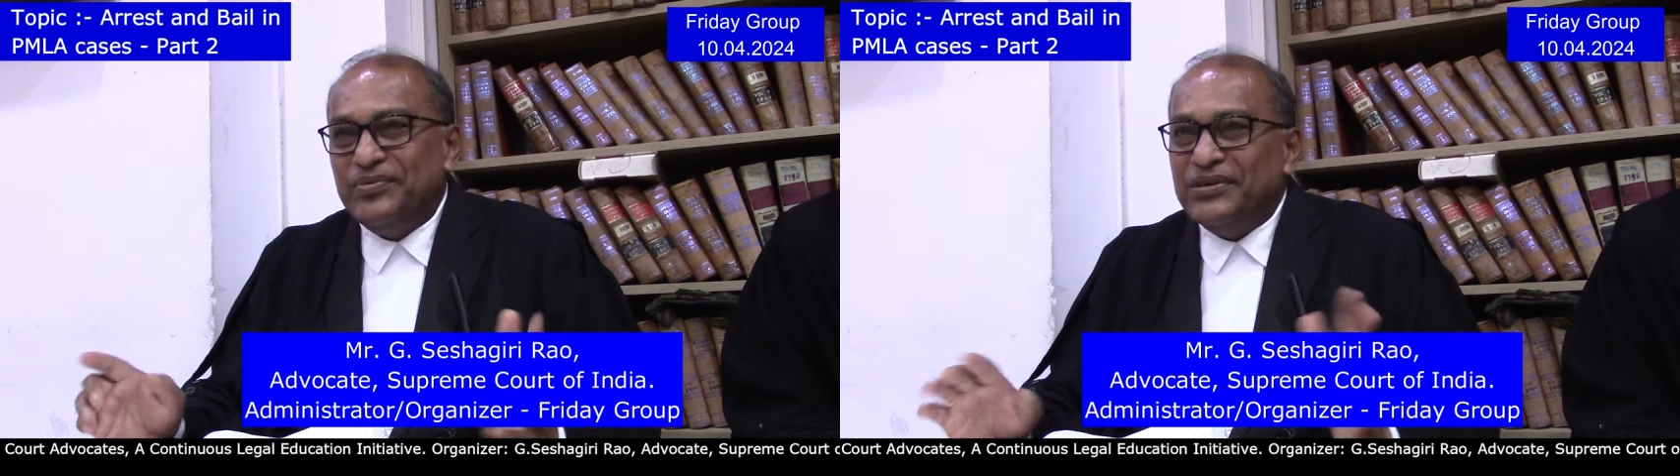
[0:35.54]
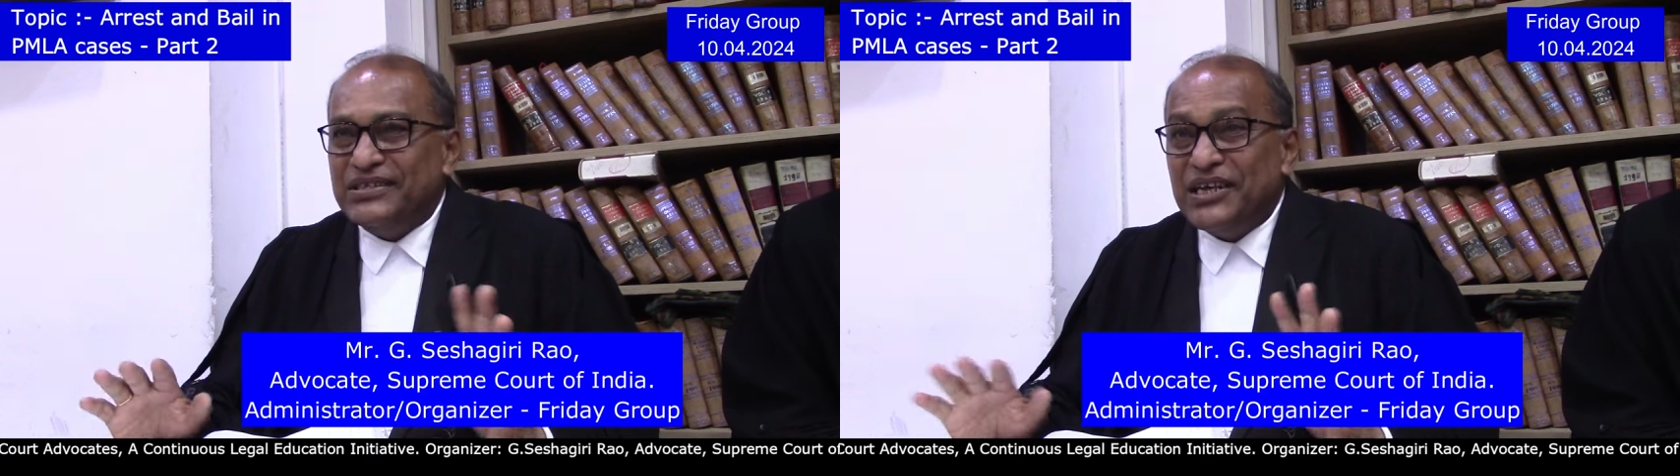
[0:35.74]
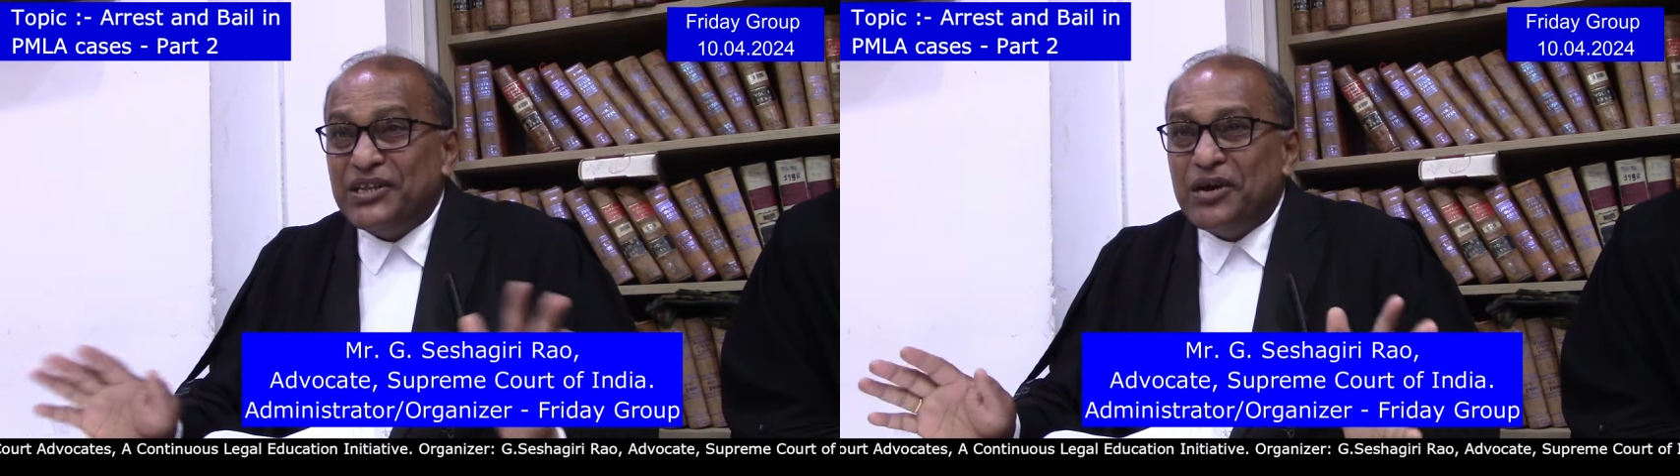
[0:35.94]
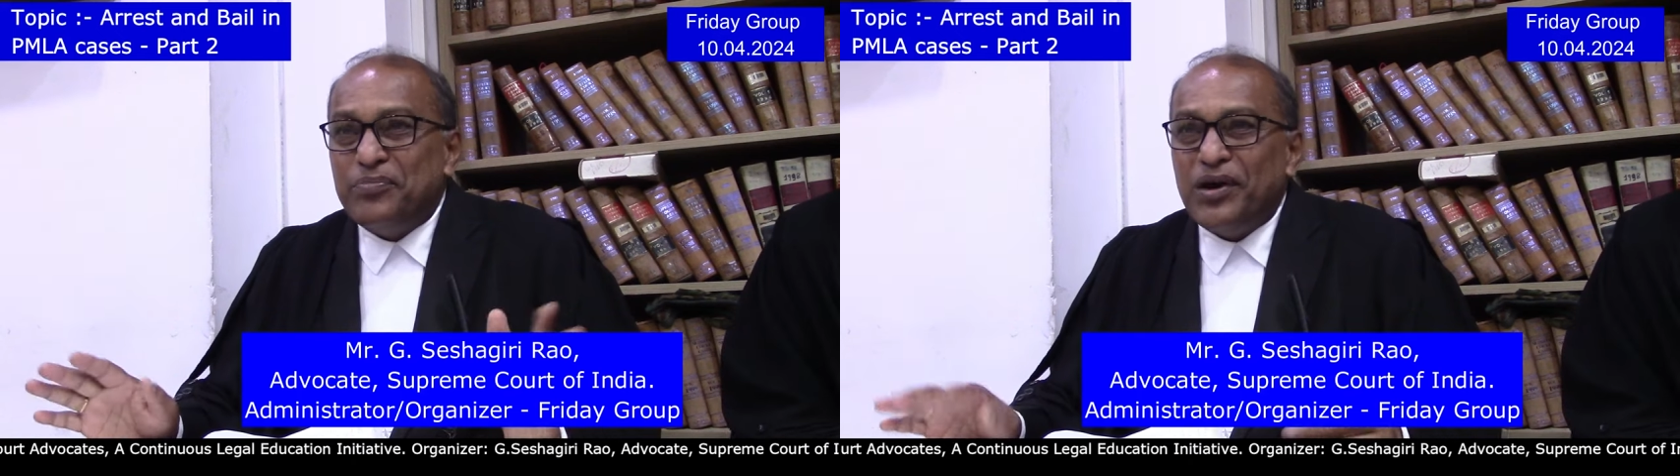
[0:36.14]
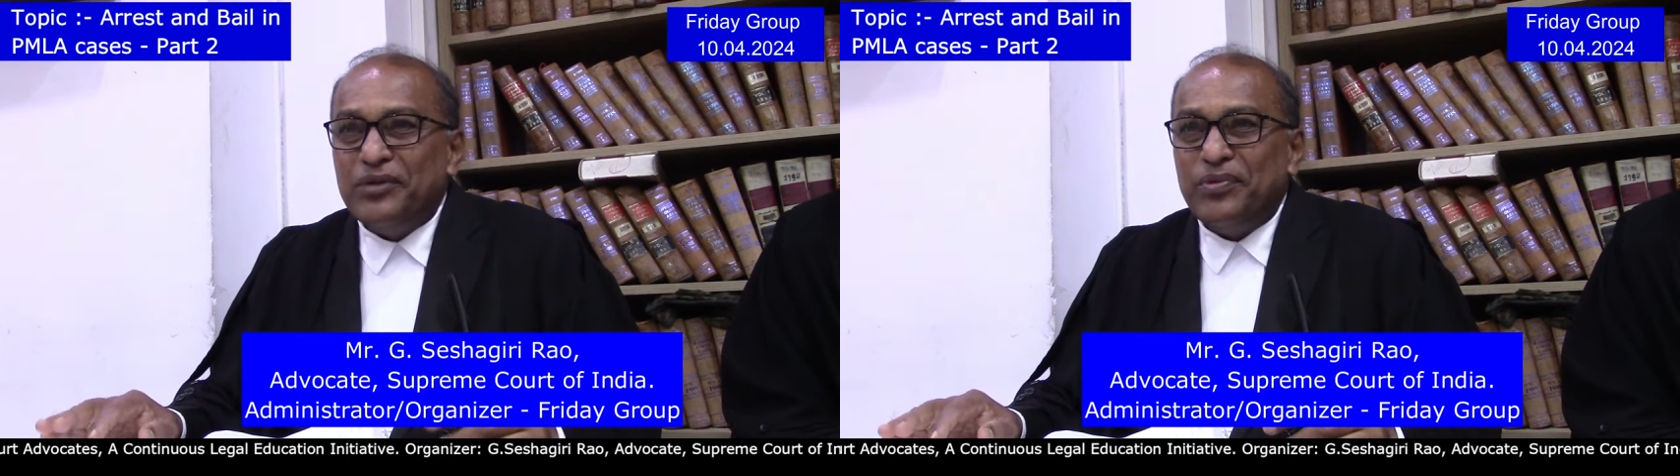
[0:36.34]
Southern
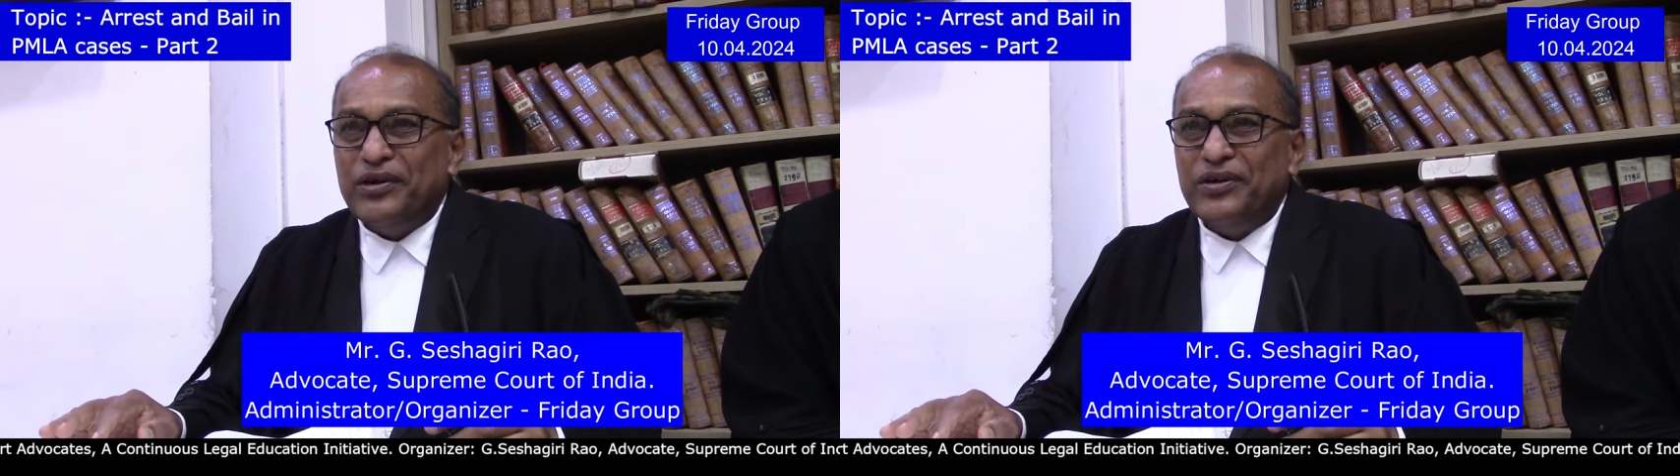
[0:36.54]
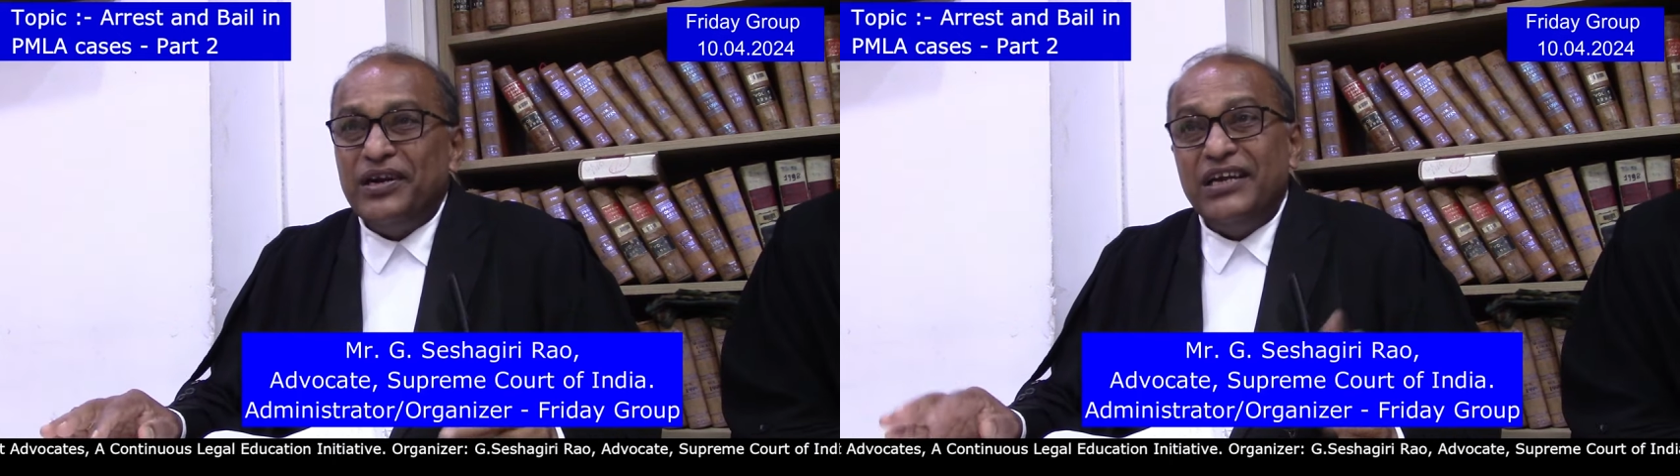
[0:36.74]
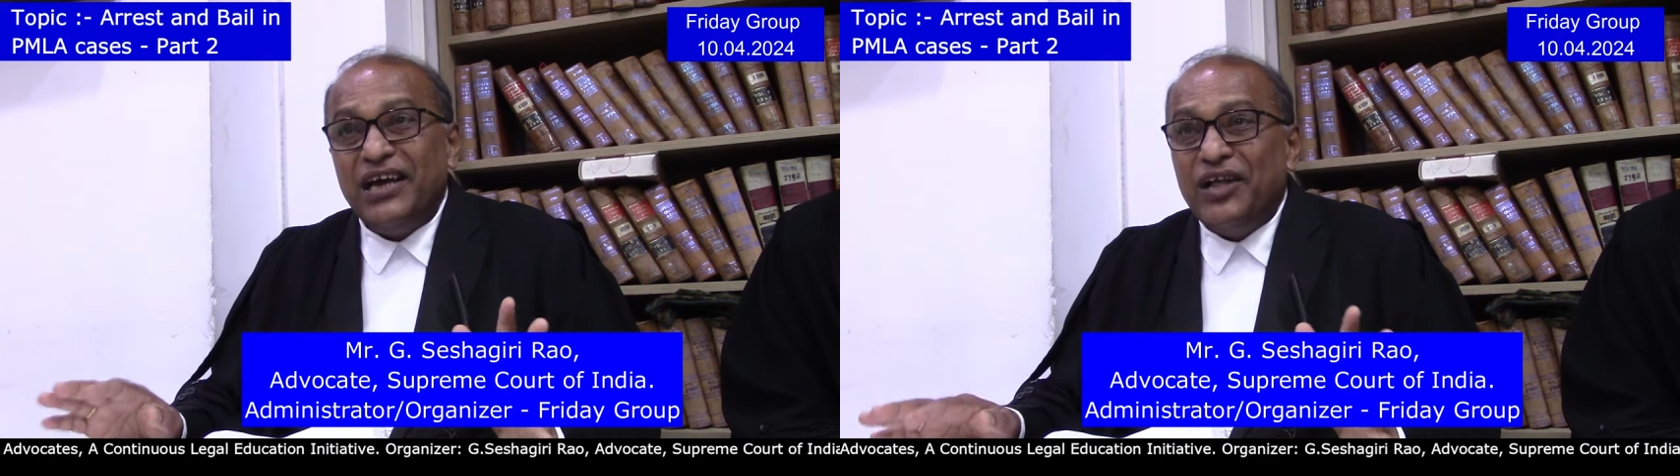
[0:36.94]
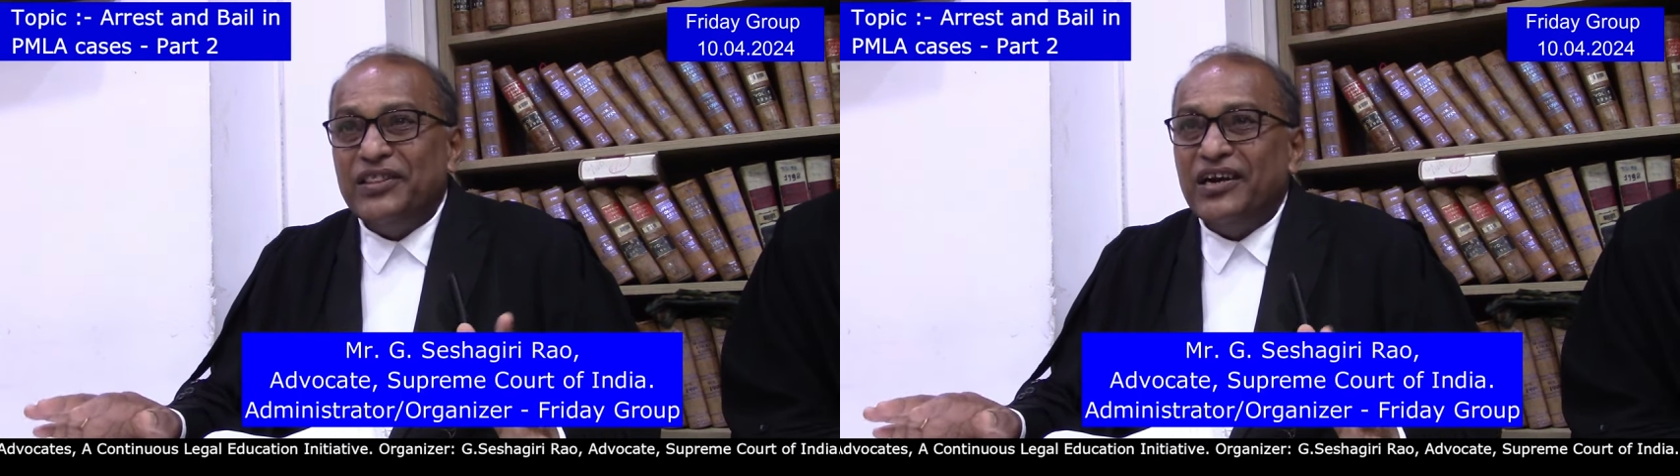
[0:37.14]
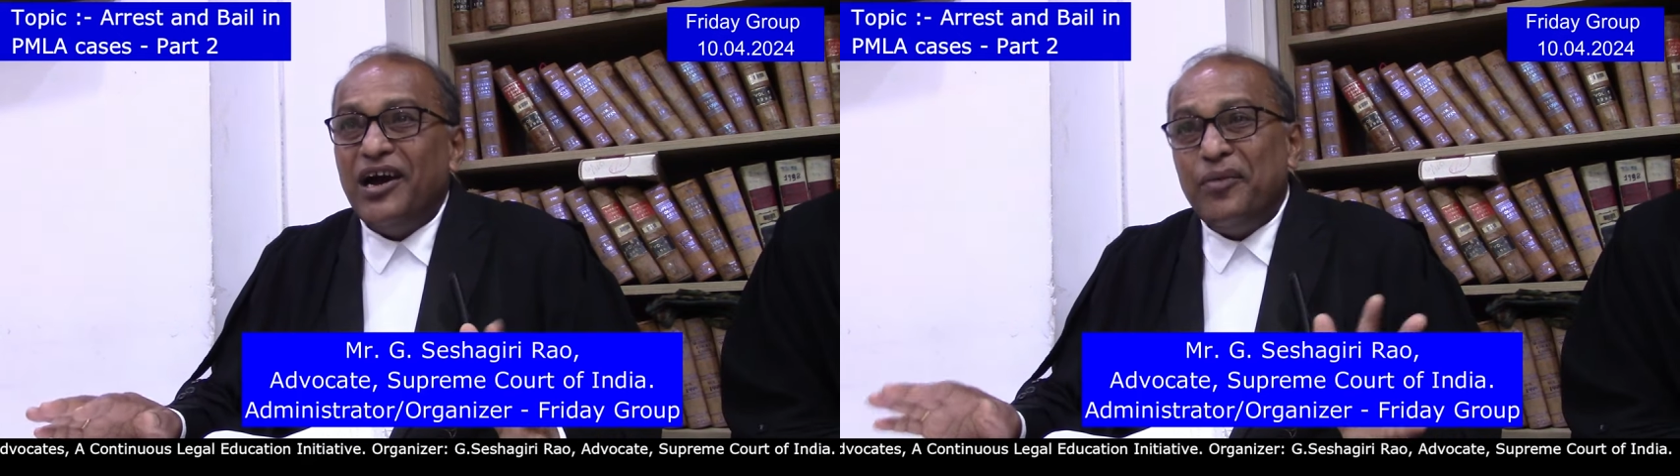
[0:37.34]
part particularly,
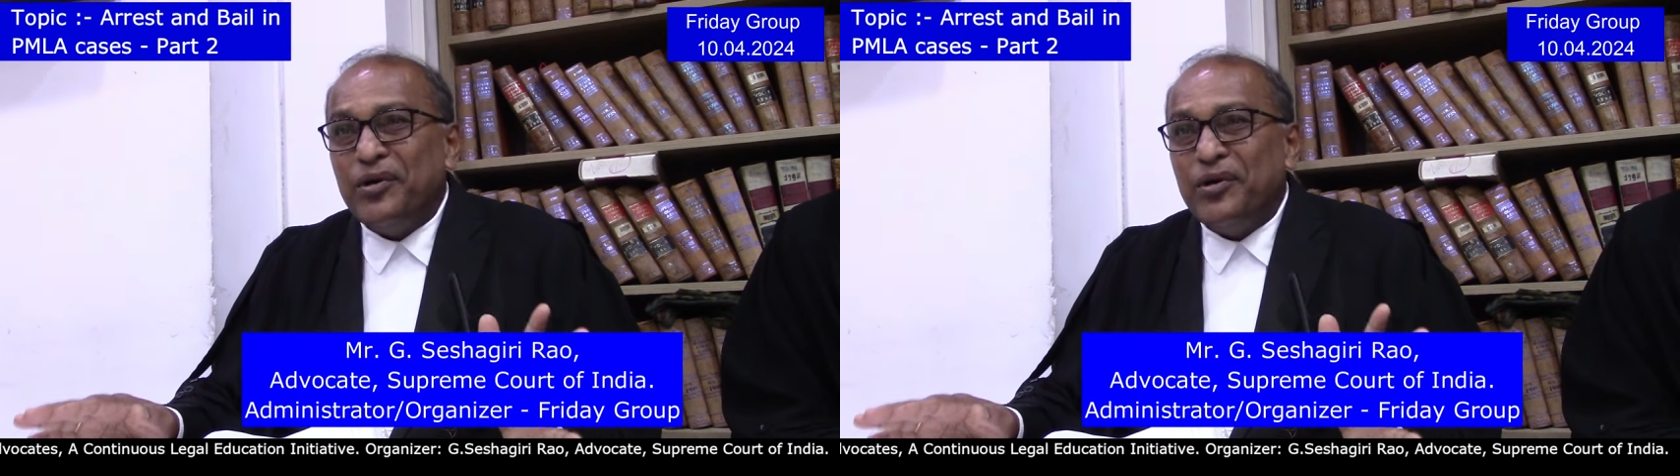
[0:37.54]
Andhra,